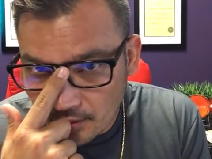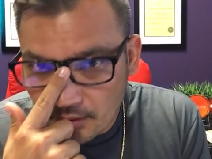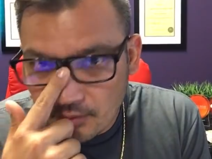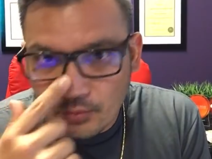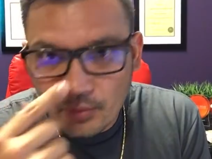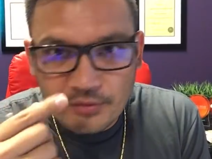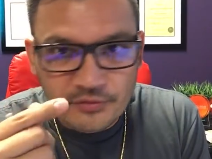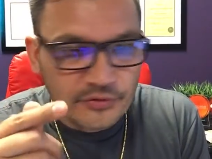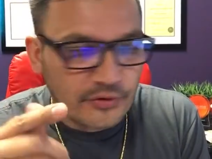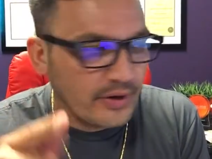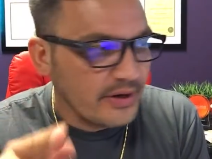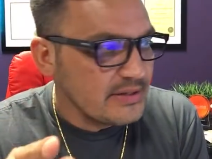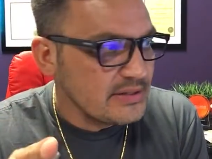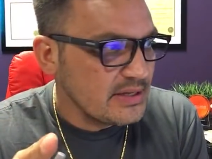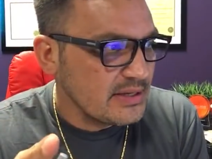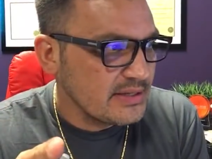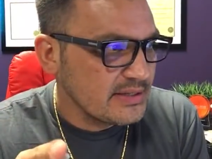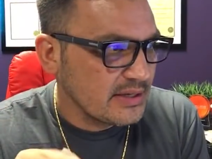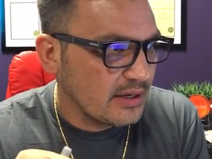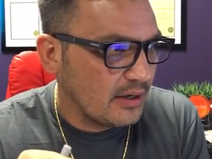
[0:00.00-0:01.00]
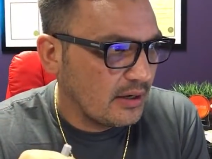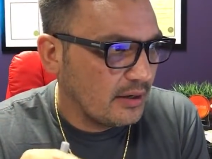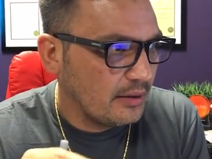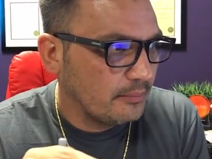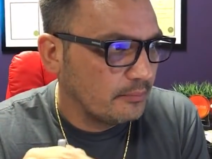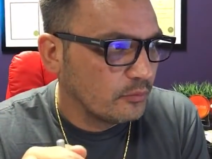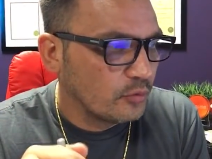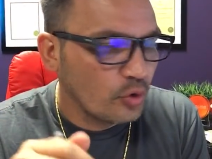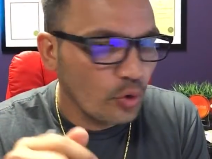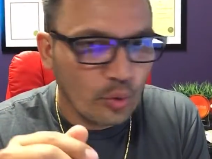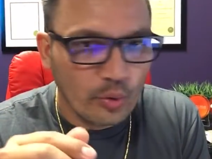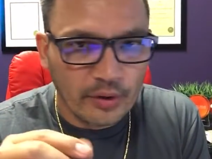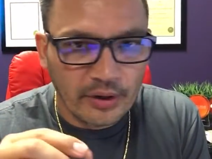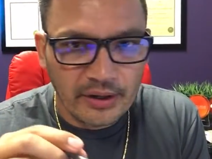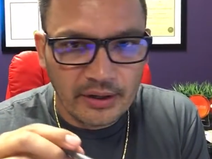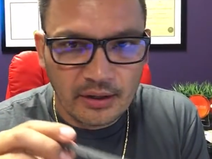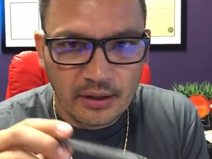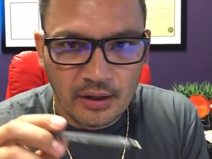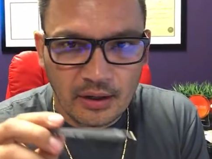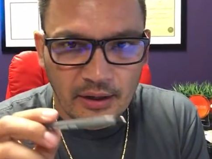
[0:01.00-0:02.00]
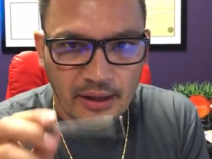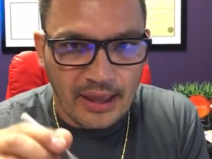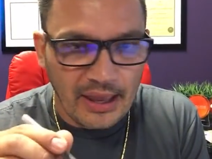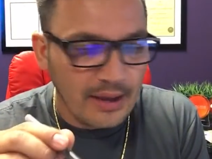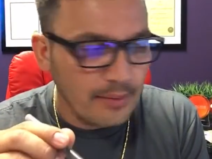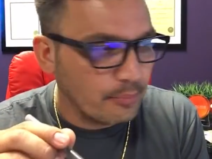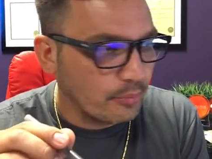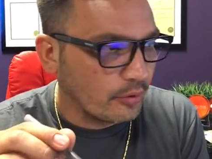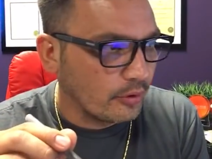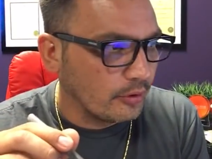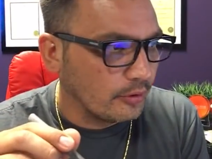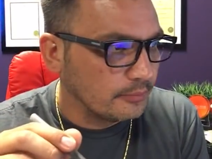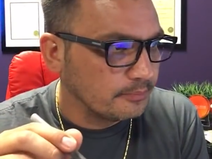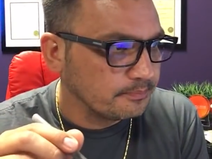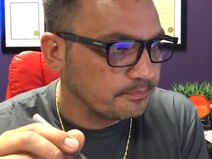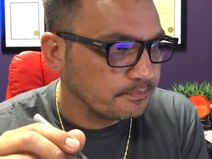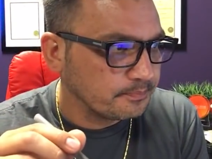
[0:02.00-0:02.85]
What's crazy is during April,